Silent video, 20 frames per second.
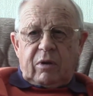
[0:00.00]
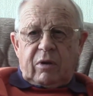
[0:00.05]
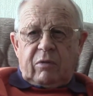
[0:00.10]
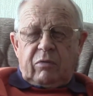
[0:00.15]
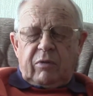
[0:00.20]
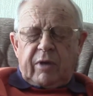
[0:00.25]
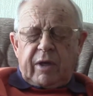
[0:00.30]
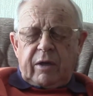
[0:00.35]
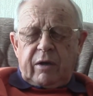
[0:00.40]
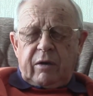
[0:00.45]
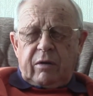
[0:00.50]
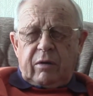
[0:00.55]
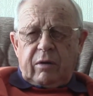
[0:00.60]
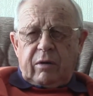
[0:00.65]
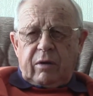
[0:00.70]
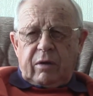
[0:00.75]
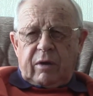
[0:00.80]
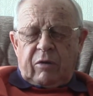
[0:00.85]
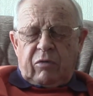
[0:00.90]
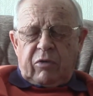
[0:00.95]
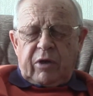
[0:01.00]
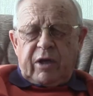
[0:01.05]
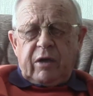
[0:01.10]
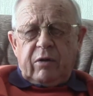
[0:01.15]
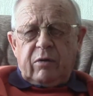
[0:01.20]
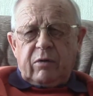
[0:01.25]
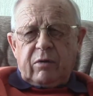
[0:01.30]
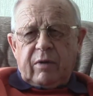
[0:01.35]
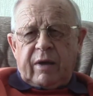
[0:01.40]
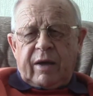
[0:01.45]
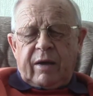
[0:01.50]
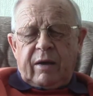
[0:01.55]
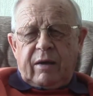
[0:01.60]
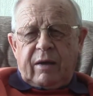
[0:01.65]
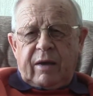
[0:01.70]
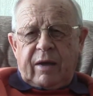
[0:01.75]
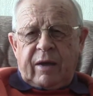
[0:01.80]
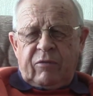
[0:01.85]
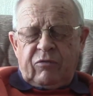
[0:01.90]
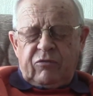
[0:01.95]
And then I think
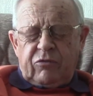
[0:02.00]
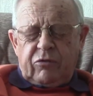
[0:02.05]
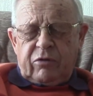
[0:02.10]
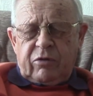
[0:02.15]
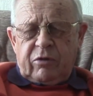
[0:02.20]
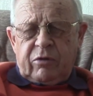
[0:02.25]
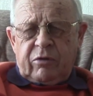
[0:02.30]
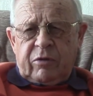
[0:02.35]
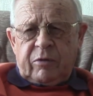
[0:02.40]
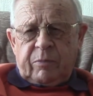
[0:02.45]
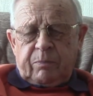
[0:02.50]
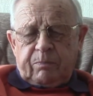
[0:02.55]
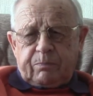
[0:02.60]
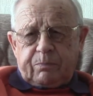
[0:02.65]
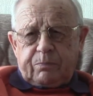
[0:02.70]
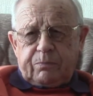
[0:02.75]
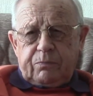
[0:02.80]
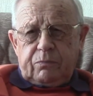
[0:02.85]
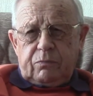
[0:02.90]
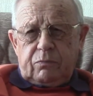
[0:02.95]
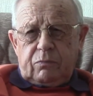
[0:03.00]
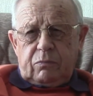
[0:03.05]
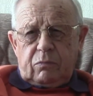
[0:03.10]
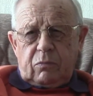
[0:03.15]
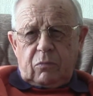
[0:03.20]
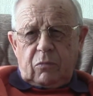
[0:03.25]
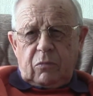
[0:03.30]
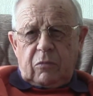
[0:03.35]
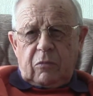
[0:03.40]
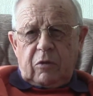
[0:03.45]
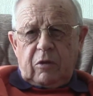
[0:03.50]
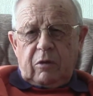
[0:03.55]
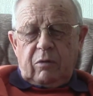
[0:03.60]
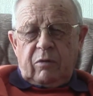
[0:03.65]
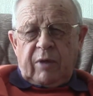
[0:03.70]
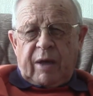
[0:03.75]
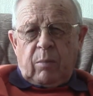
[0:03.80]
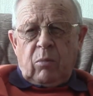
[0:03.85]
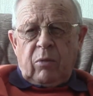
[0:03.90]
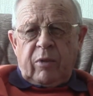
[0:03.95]
after
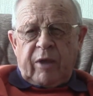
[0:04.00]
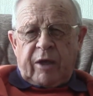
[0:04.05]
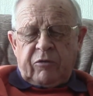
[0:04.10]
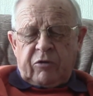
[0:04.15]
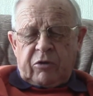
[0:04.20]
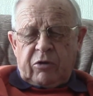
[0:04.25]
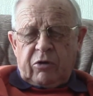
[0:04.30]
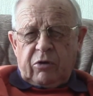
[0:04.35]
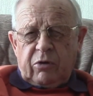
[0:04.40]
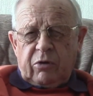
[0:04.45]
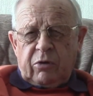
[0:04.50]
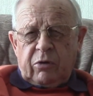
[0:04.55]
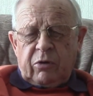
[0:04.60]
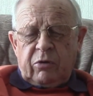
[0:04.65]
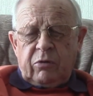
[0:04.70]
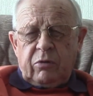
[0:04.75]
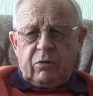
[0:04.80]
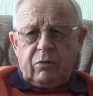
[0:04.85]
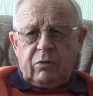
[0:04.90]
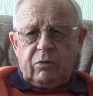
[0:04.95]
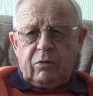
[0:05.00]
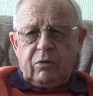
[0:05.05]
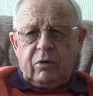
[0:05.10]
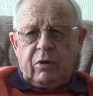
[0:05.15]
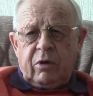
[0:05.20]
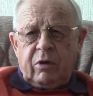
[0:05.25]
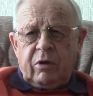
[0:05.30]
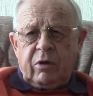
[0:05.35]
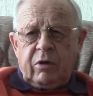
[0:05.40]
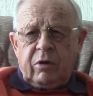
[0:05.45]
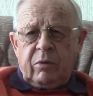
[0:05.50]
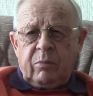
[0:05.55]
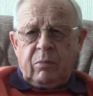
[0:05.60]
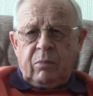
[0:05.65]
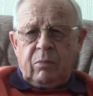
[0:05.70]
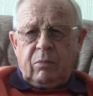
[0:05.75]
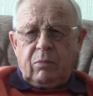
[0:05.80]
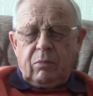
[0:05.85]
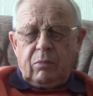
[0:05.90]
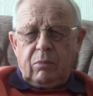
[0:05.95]
that occurred,
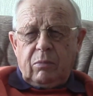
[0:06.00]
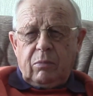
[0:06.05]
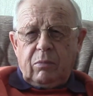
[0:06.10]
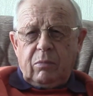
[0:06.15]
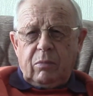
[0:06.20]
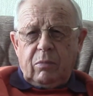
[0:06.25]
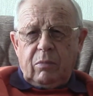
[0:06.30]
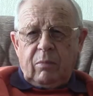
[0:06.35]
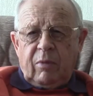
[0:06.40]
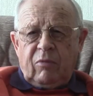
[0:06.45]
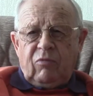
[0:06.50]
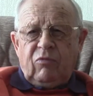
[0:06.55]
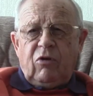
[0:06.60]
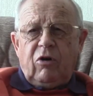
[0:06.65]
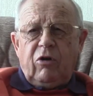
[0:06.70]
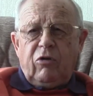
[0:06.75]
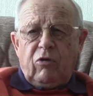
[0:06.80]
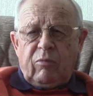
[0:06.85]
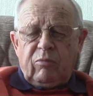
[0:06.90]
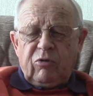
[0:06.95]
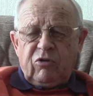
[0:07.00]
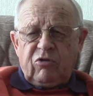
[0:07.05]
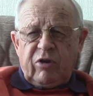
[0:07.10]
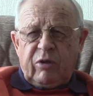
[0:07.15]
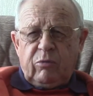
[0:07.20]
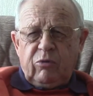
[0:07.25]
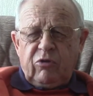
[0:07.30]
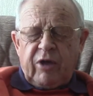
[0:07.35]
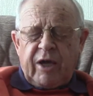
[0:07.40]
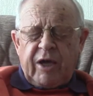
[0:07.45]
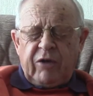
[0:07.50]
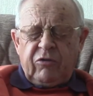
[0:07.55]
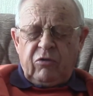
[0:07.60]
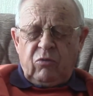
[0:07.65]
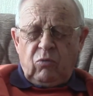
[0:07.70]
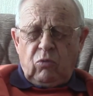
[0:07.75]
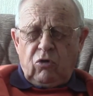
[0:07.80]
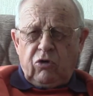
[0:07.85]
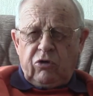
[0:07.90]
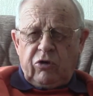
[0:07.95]
my father obviously was out
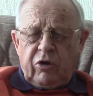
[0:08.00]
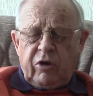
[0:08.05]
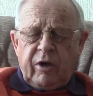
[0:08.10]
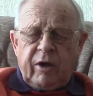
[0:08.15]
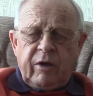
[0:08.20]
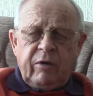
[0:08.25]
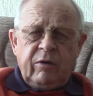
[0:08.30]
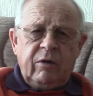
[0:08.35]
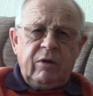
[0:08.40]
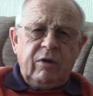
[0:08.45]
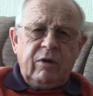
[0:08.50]
of work again,